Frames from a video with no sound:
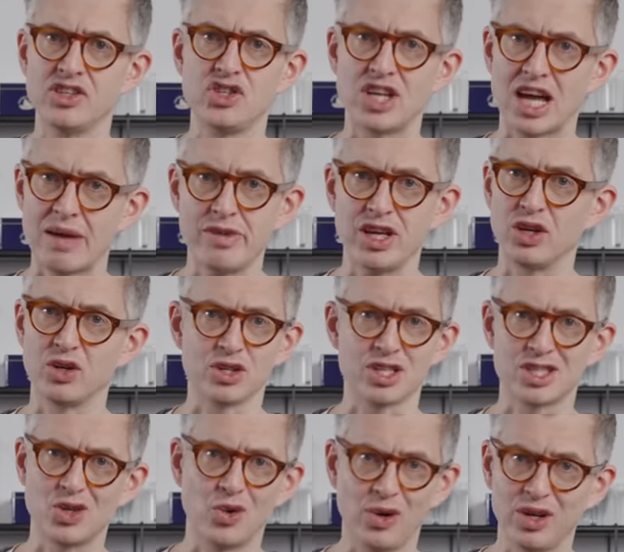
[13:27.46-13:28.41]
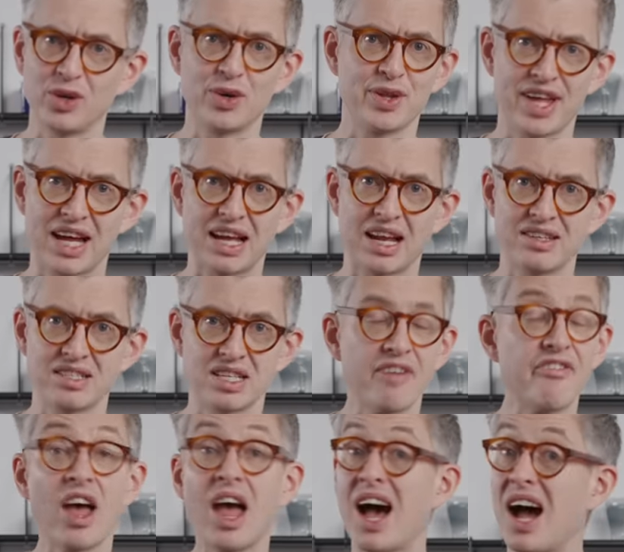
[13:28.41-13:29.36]
jamming or stalling or that kind of
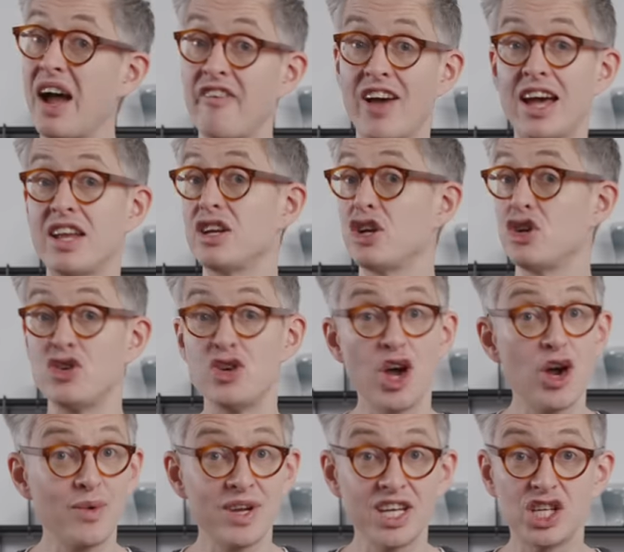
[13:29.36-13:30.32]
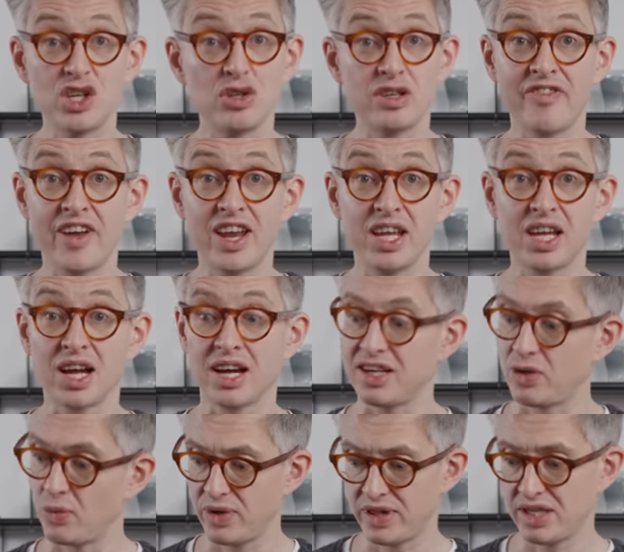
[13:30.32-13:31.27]
stuff. I've had no issues of any
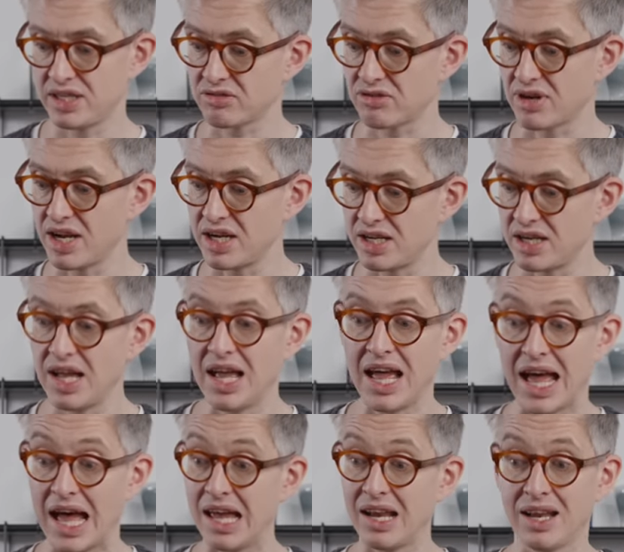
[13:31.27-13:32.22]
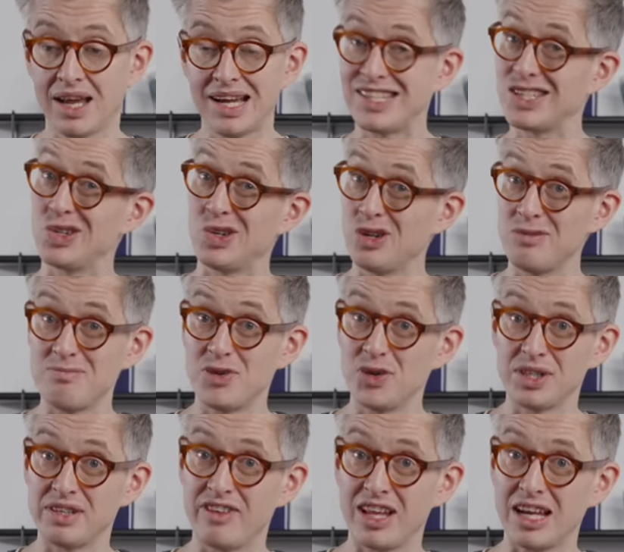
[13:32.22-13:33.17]
kind with this grinder at lighter or
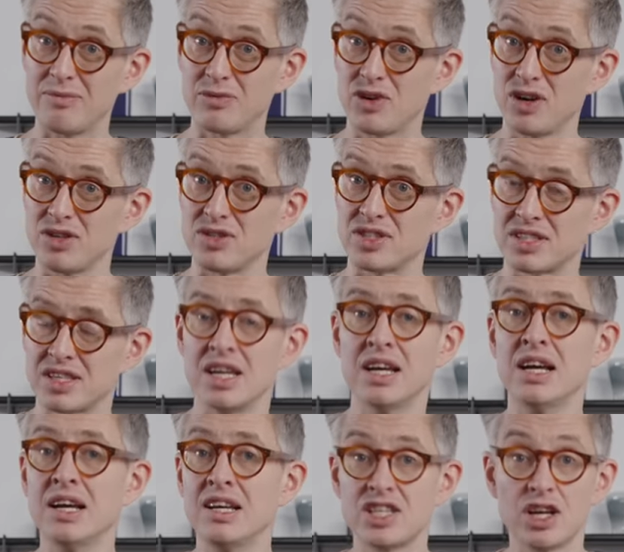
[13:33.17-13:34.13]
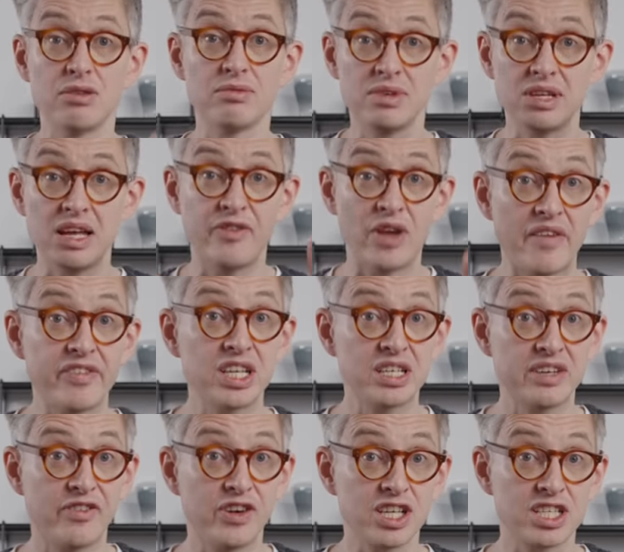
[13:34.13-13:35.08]
more developed roasts. So if you're having a
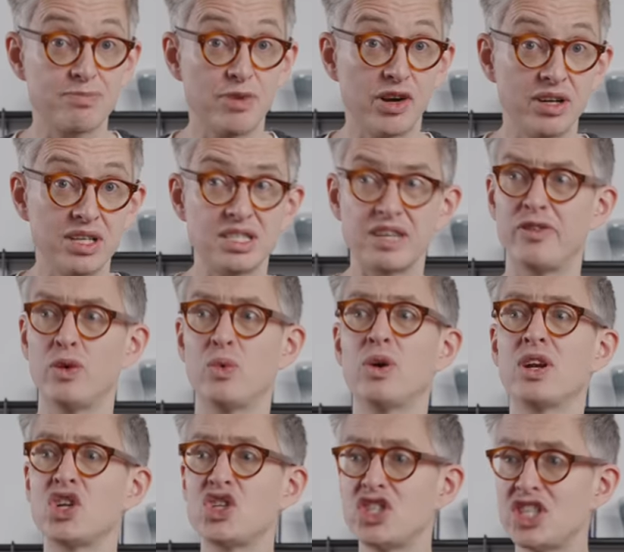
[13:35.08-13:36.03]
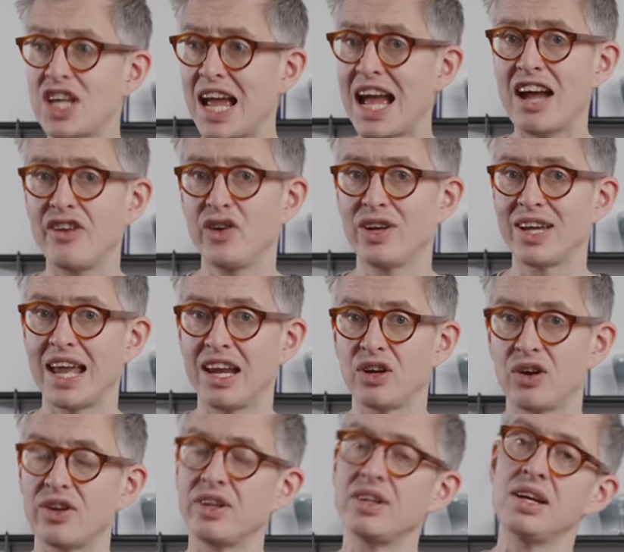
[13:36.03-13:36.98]
different experience, if you want to share how you're getting
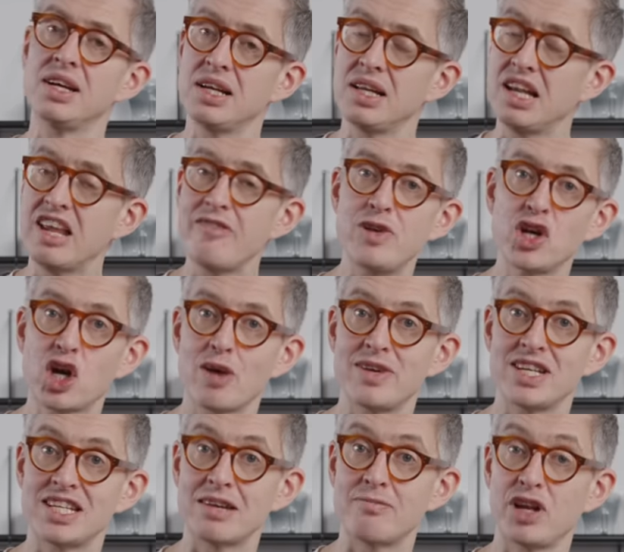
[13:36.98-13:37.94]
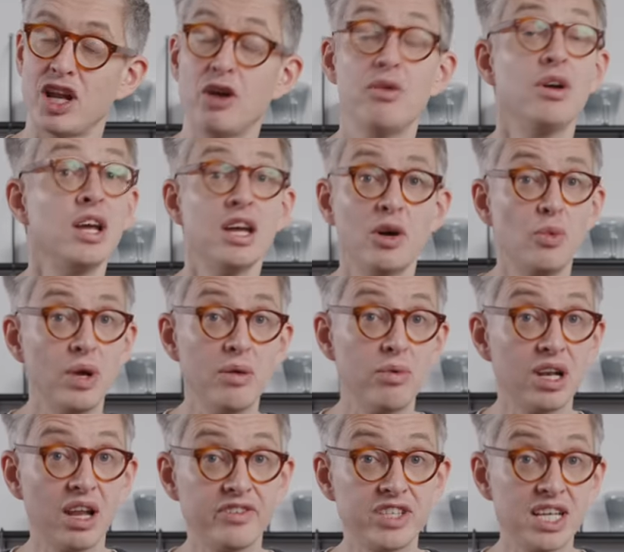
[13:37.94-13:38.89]
on, leave me a comment down below. We
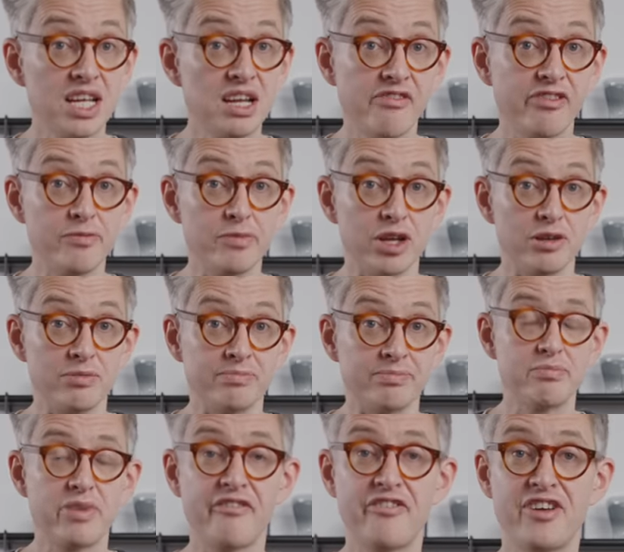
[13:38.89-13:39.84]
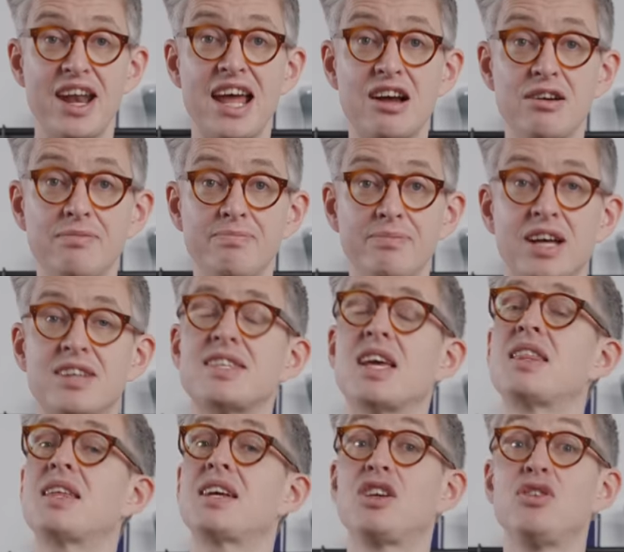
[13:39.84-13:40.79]
would love to hear from you. But for now, I'll
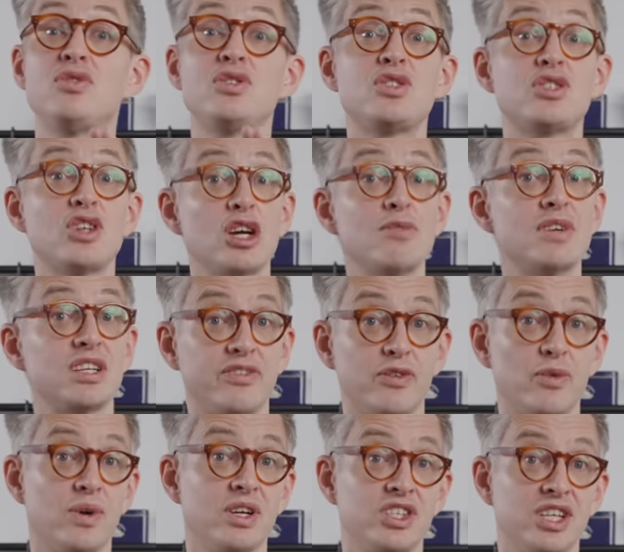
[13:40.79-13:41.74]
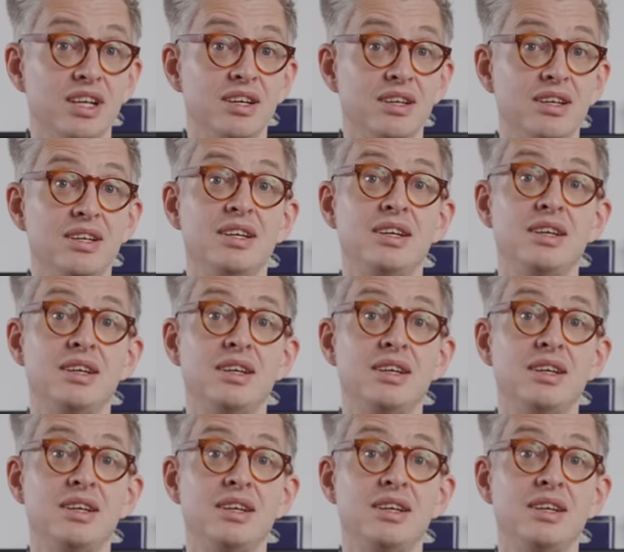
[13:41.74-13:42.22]
say thank you so much for watching,